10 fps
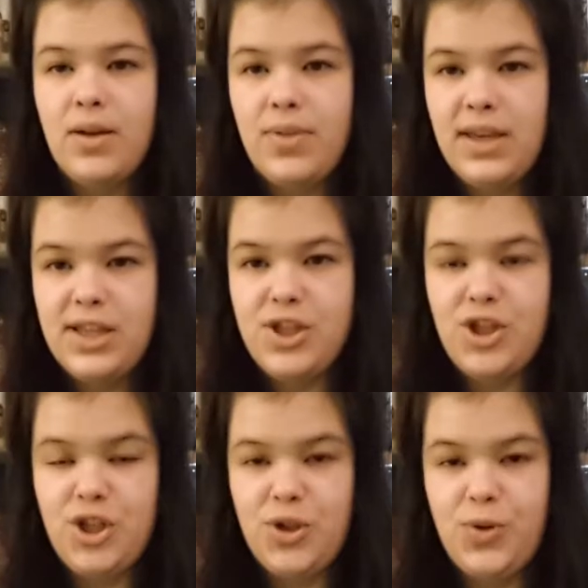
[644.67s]
Now these
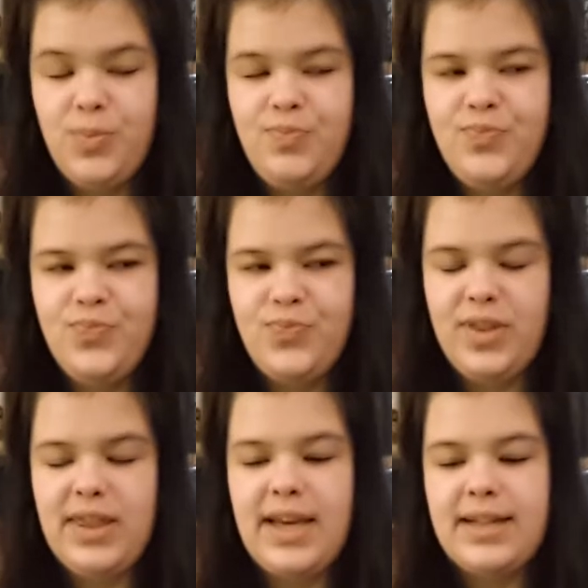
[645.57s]
two
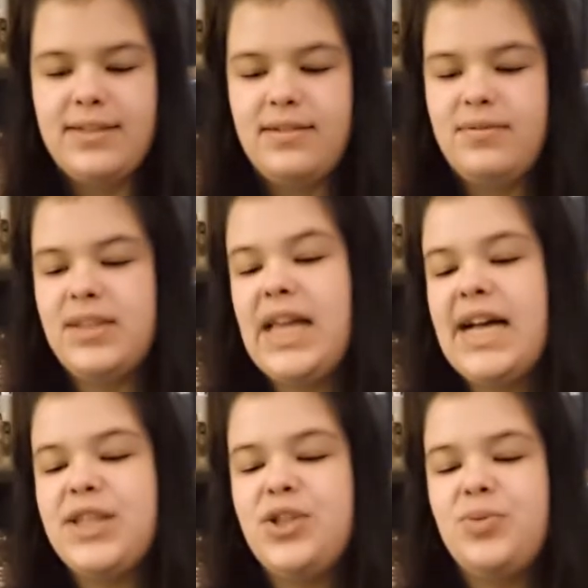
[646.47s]
next, the
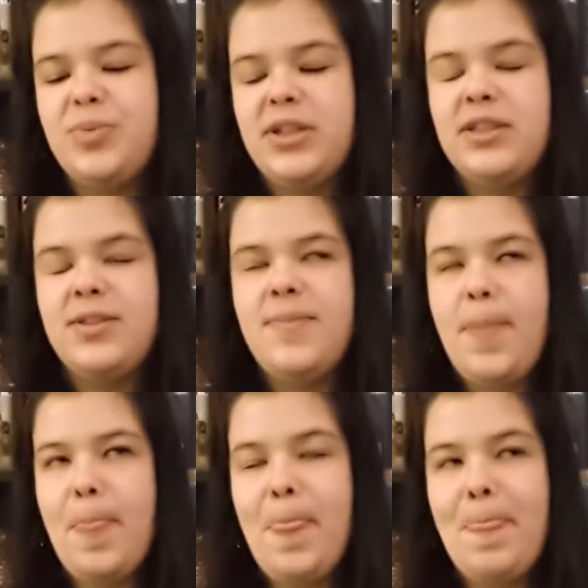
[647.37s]
last two books.
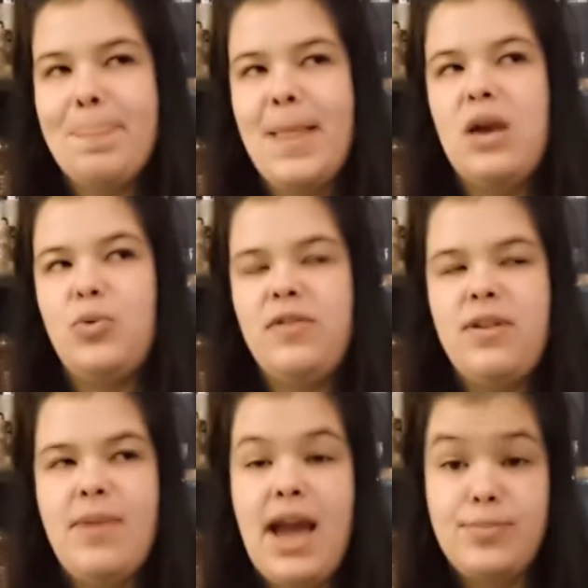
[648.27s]
One of
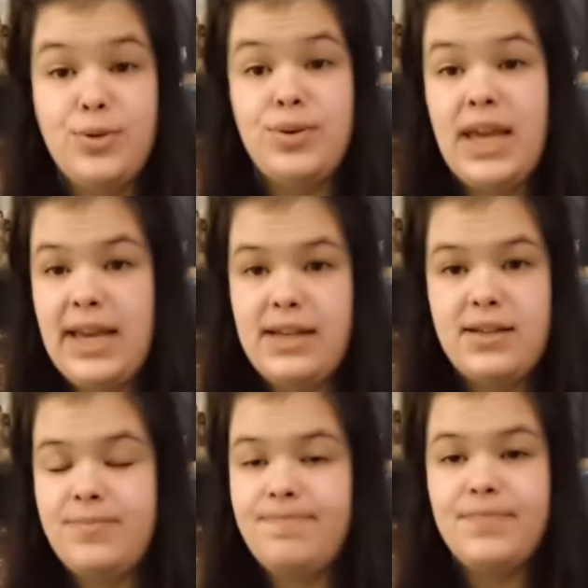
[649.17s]
them I absolutely
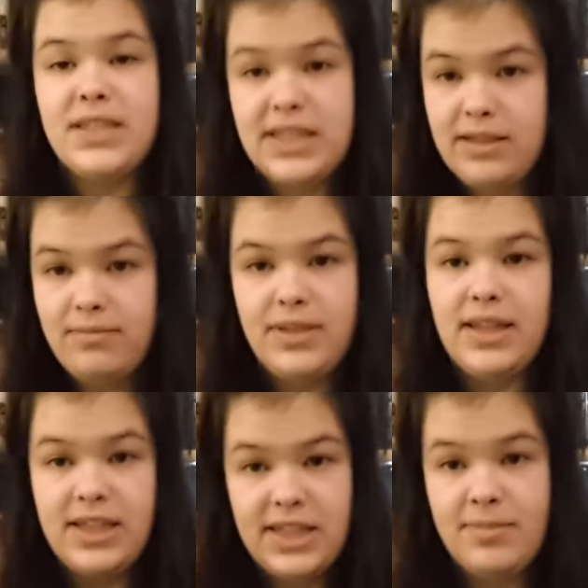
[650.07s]
hated. D
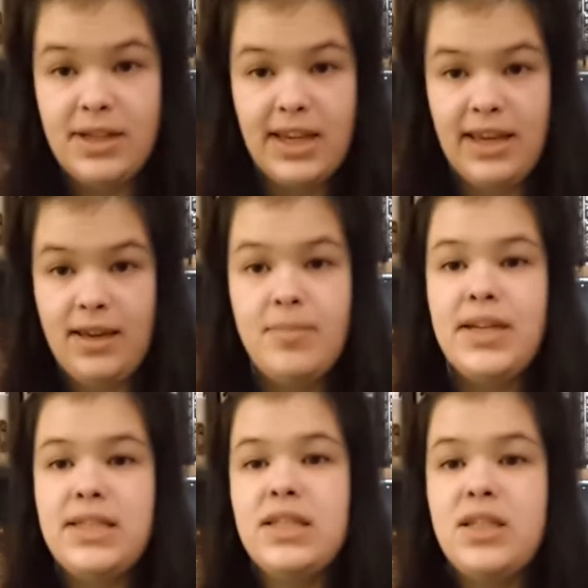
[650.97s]
Demon King
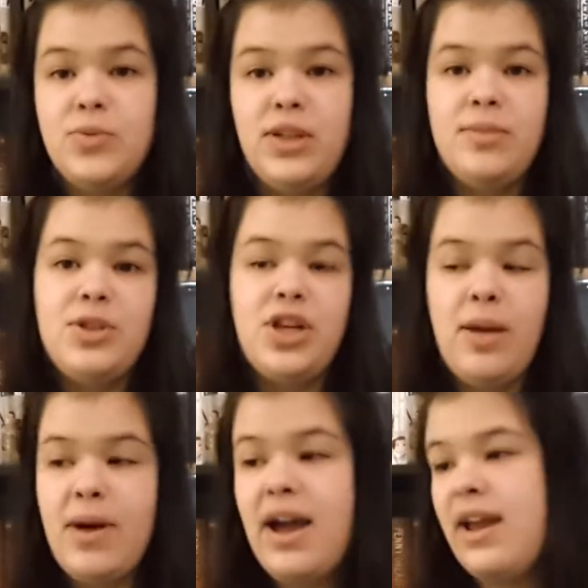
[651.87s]
by Cinda Williams
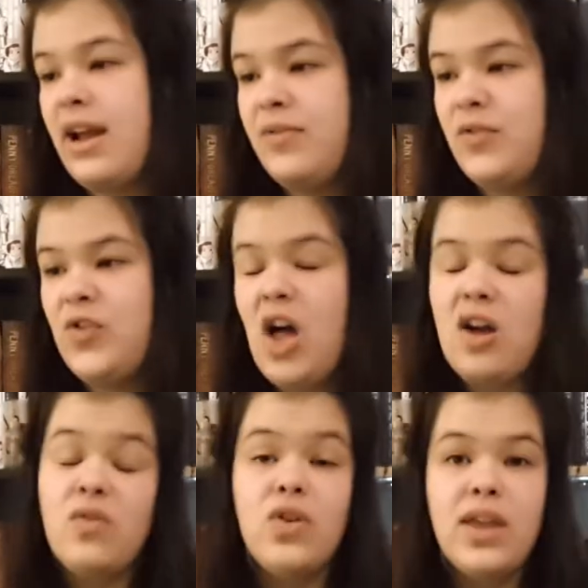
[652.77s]
Chima. I have a
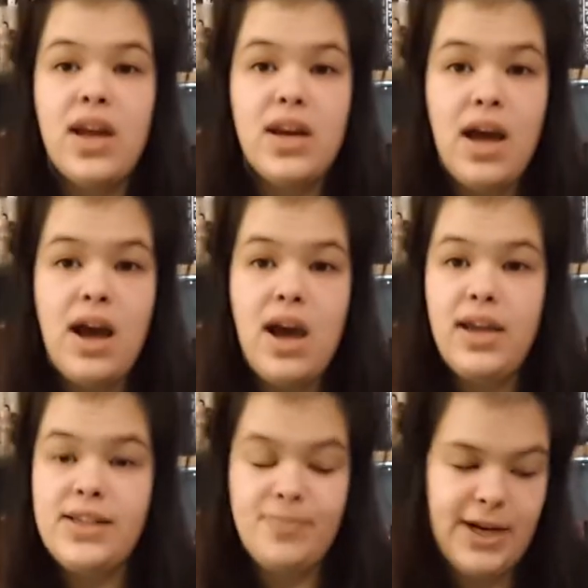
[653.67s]
vlog for that.
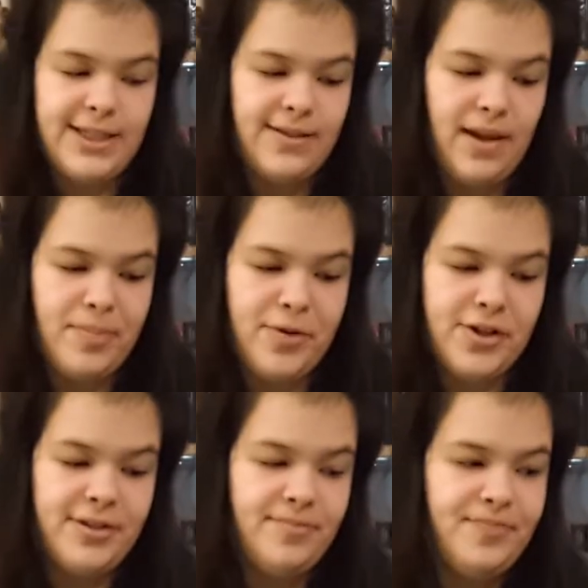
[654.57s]
I despised that
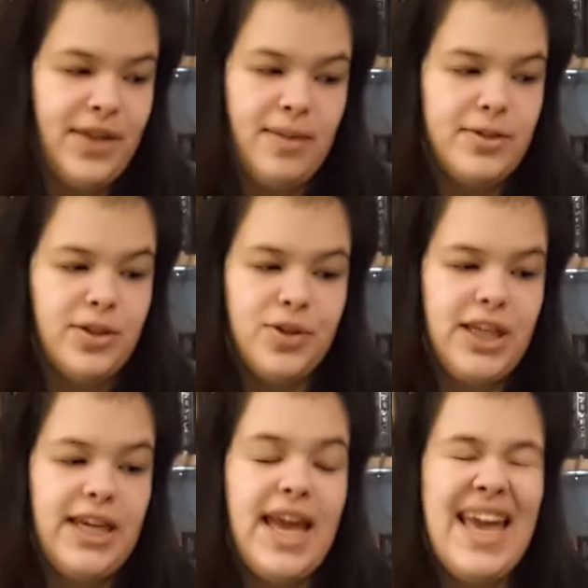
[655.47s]
book.
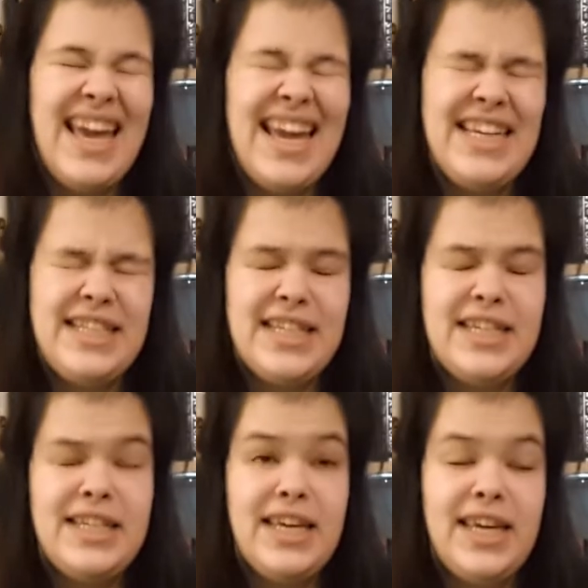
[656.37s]
Absolutely
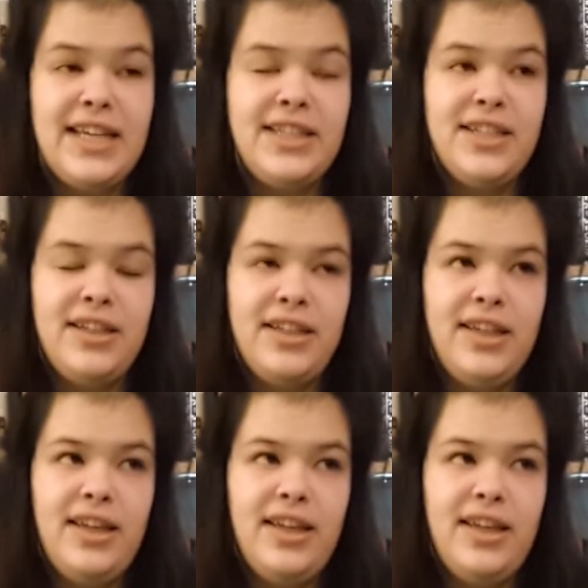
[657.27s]
hated it.